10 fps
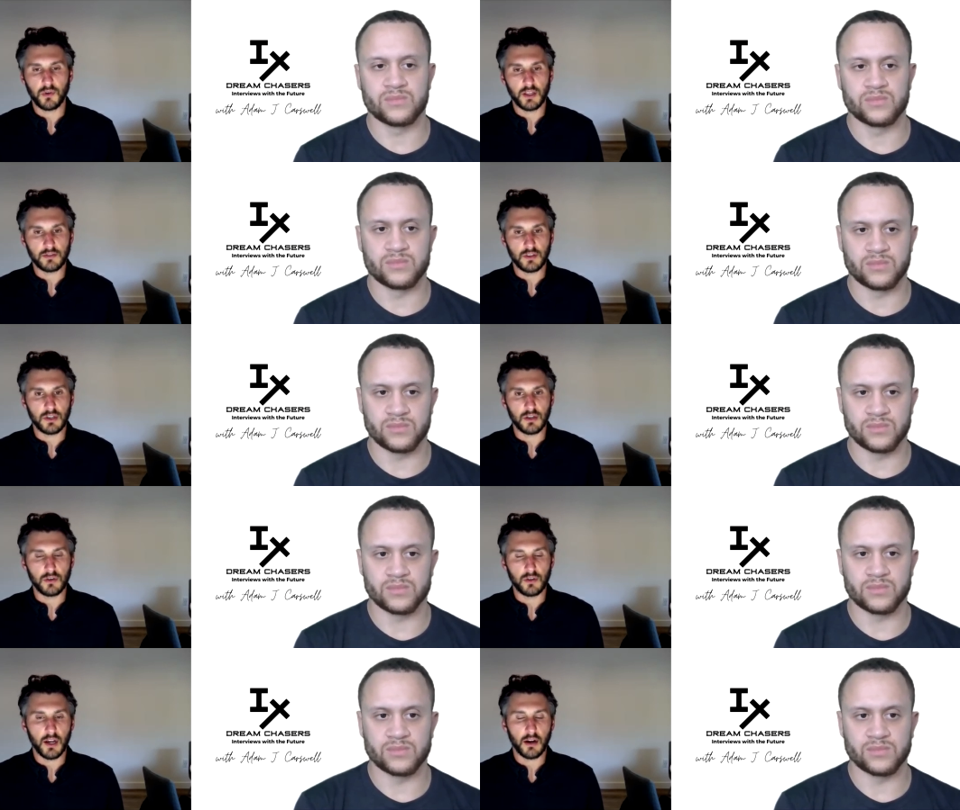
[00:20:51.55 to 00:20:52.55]
Speaker 1: things that you can
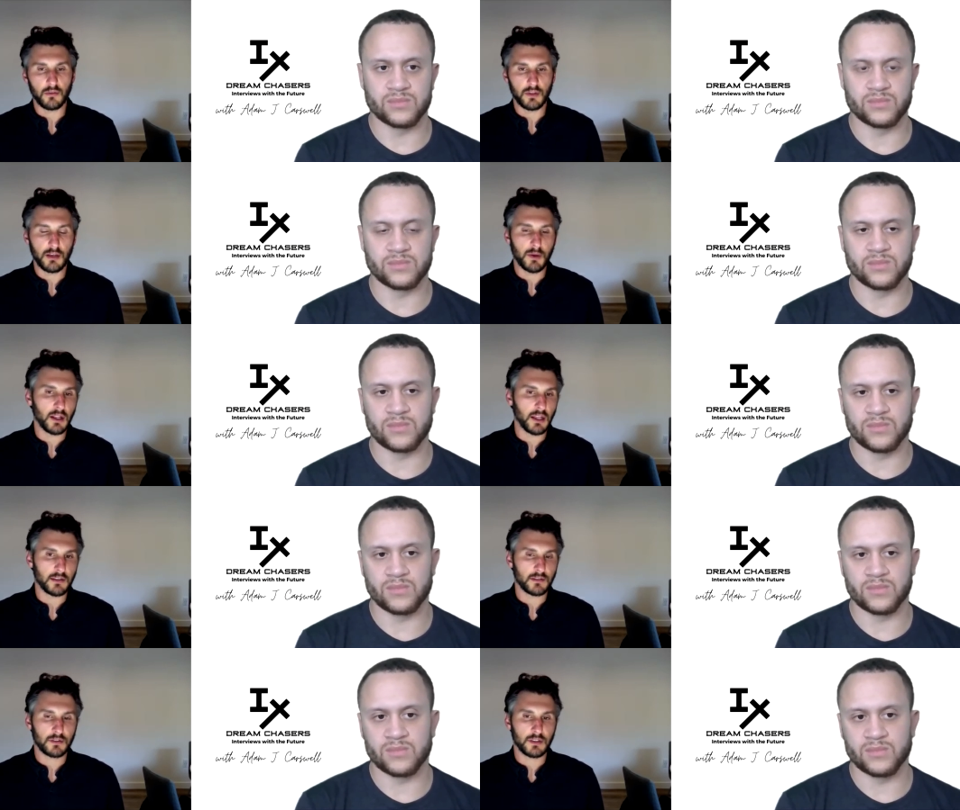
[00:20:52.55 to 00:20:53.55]
do there: email
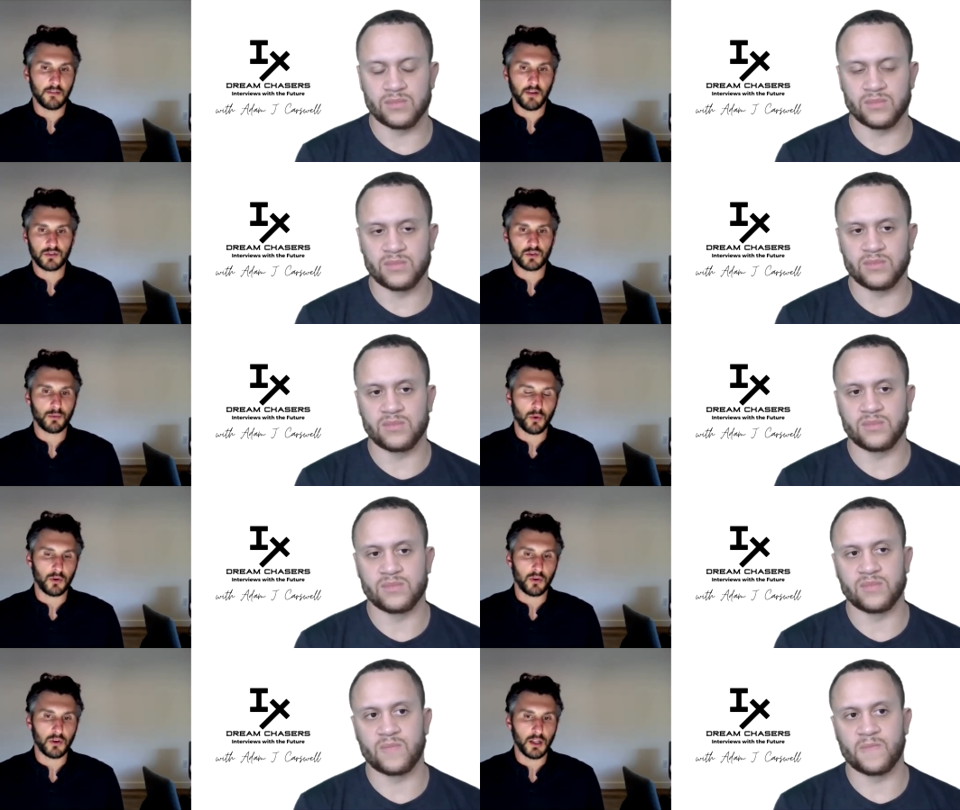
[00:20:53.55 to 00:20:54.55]
list, investor
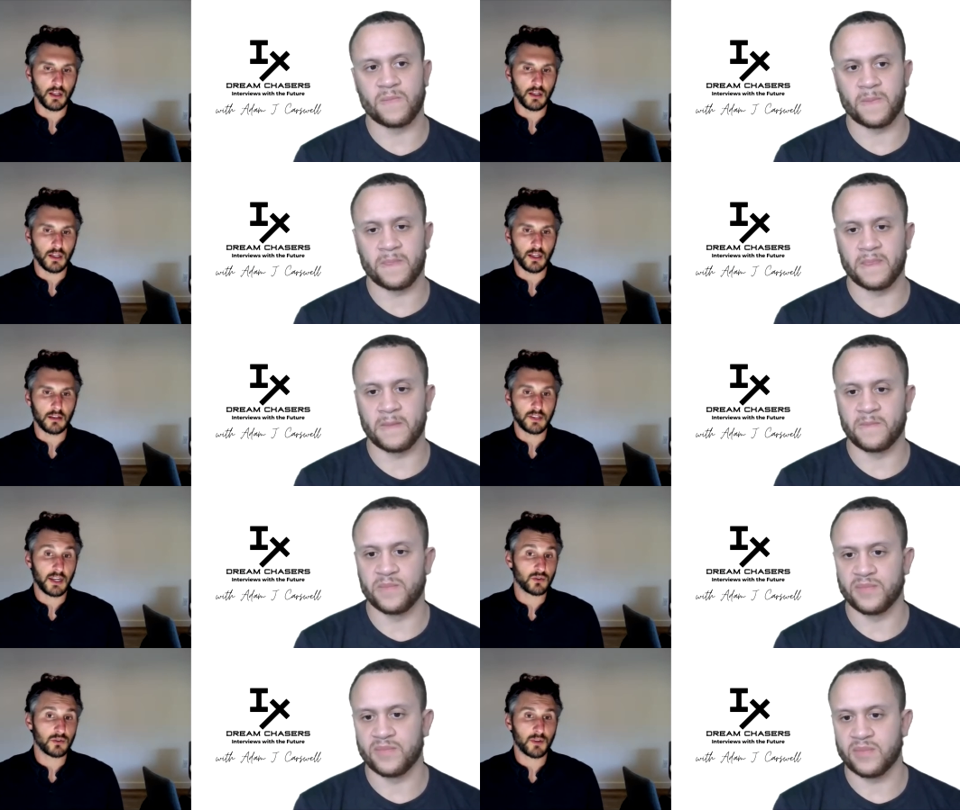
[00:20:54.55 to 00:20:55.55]
portal, and and
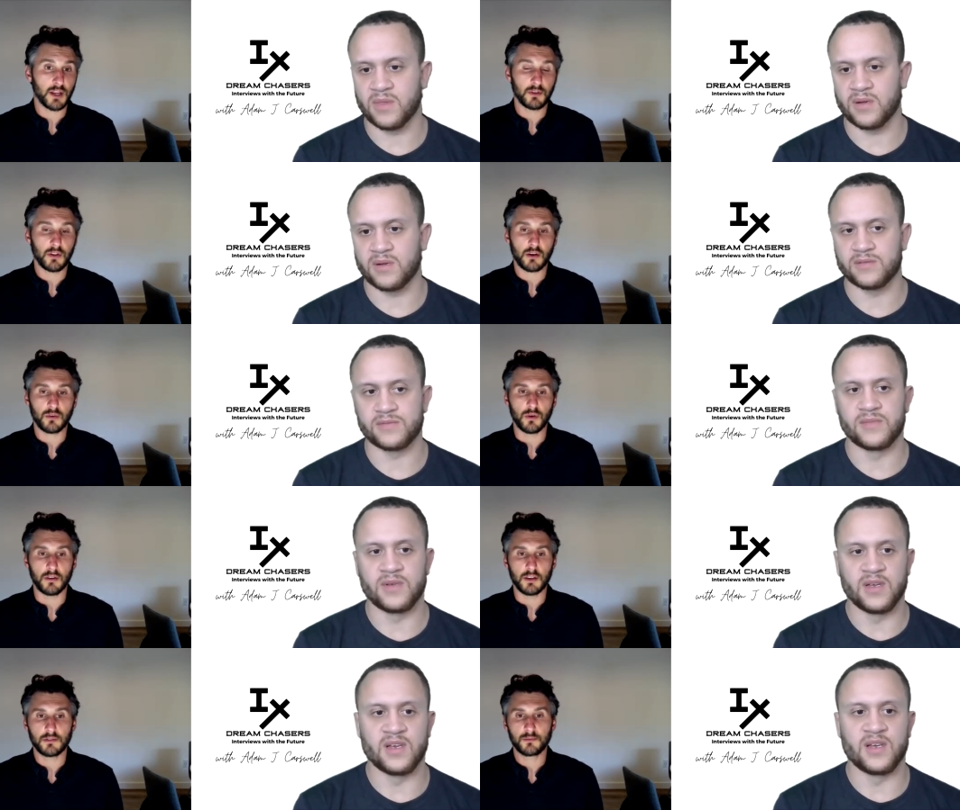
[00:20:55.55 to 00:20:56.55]
schedule some time to talk with one
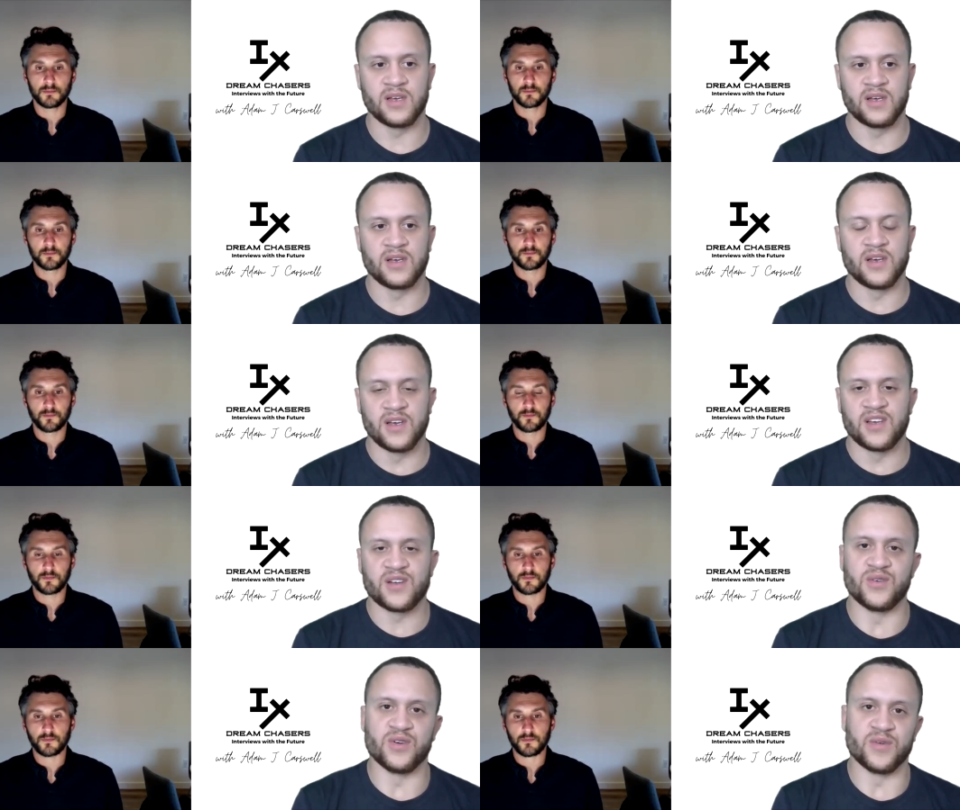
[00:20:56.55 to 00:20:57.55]
of us.
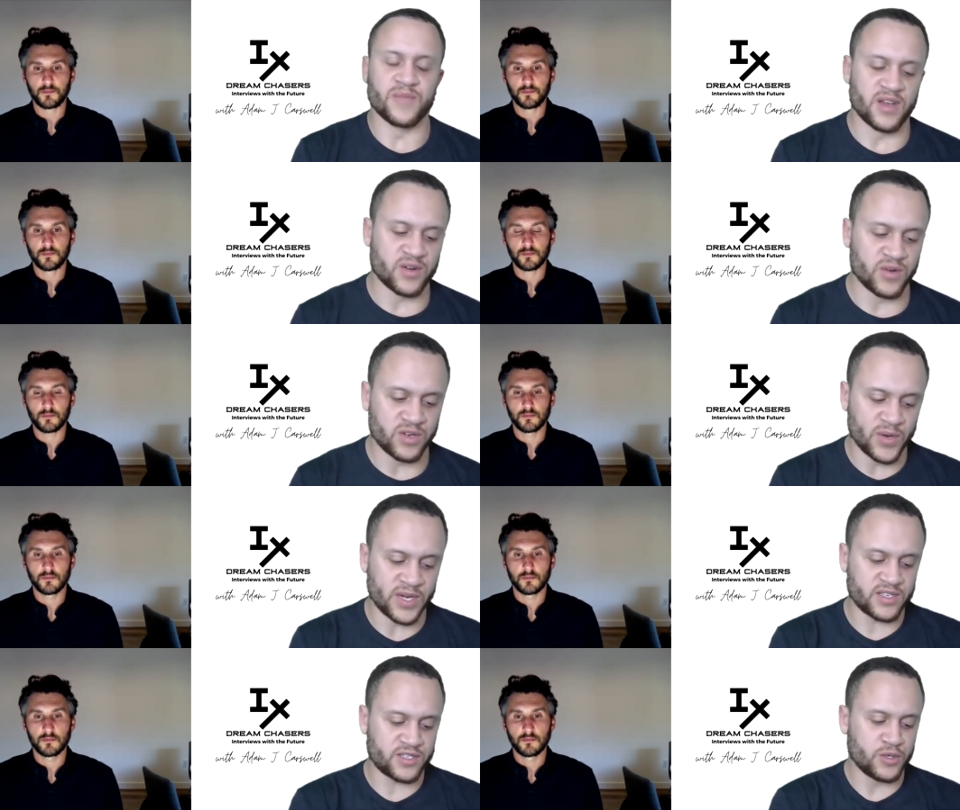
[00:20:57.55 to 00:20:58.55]
Speaker 2: Cool. And
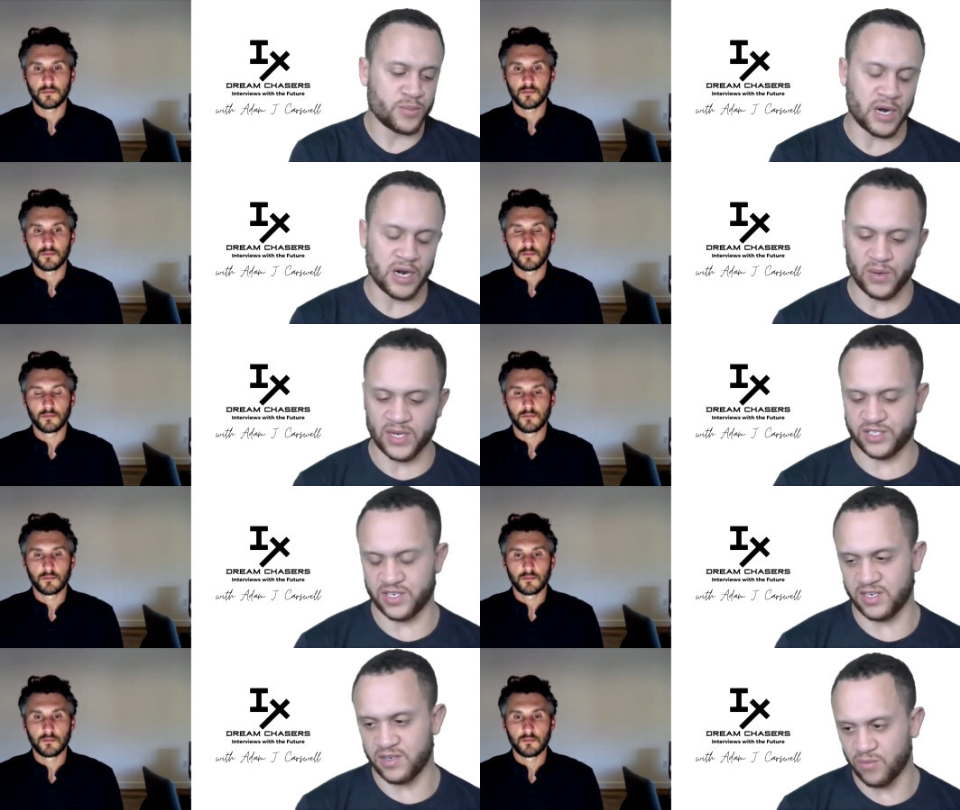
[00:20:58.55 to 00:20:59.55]
quick two part
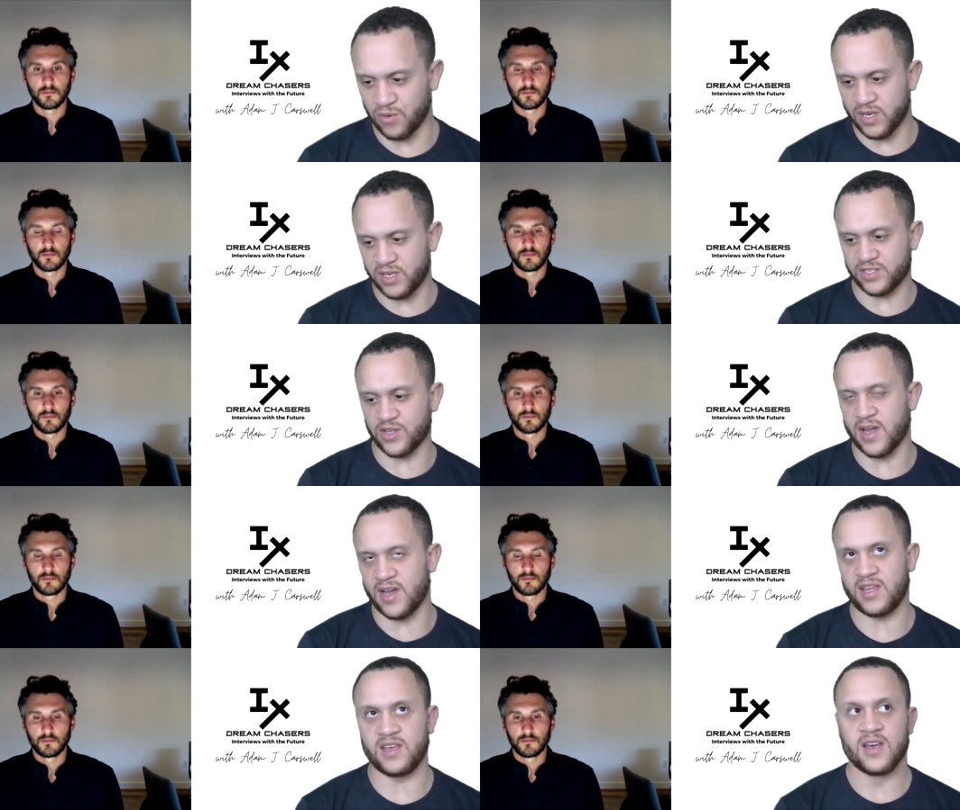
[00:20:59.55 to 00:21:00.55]
question: One, is
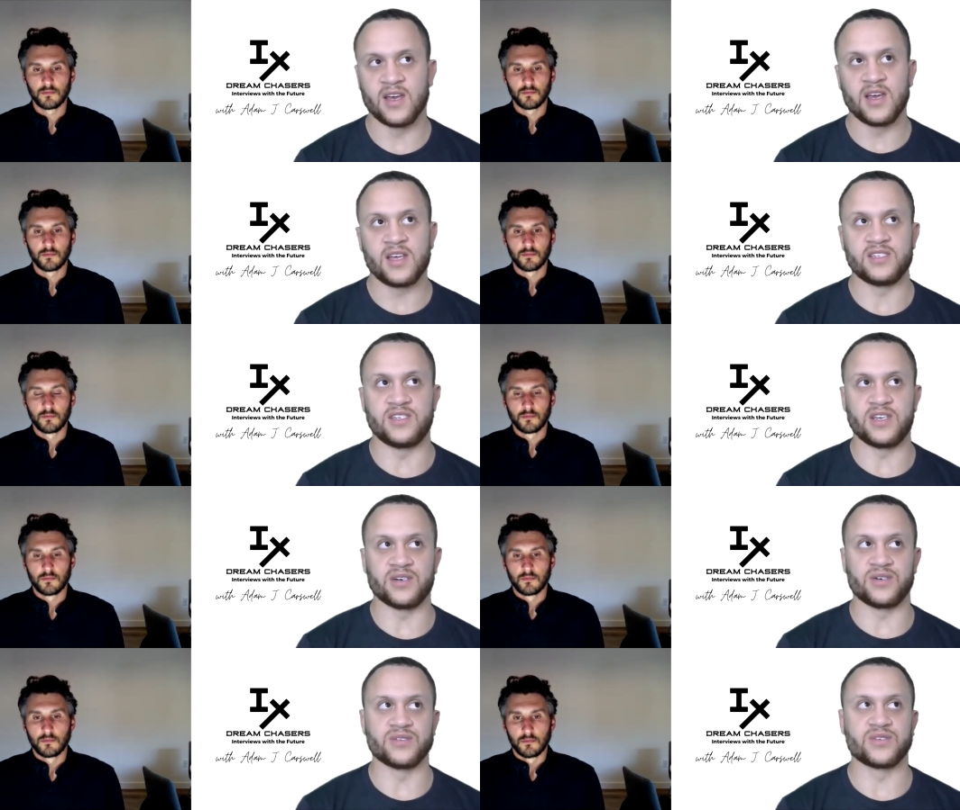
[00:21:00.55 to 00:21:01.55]
there any
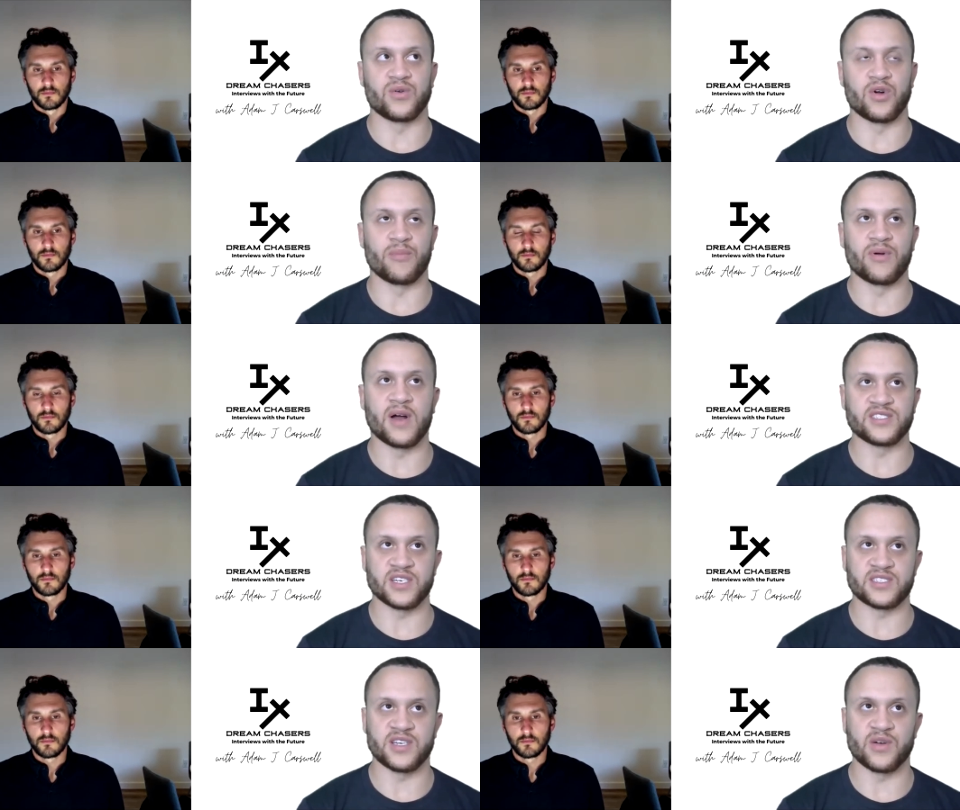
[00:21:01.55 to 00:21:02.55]
deals or
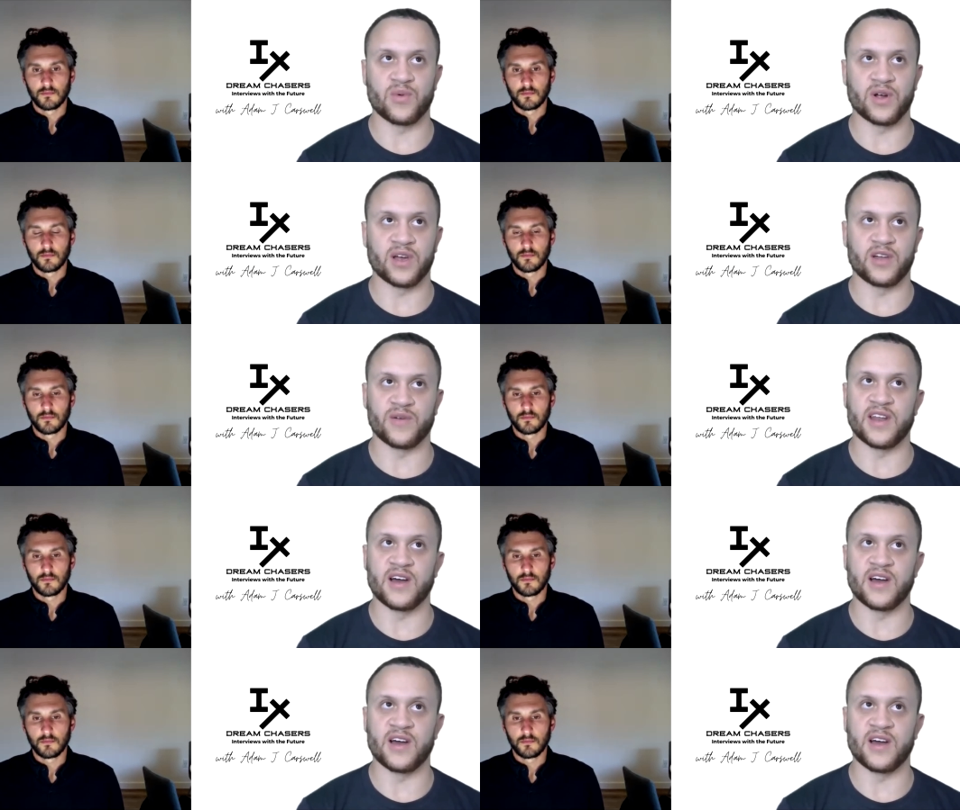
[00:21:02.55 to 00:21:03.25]
projects that you're working on right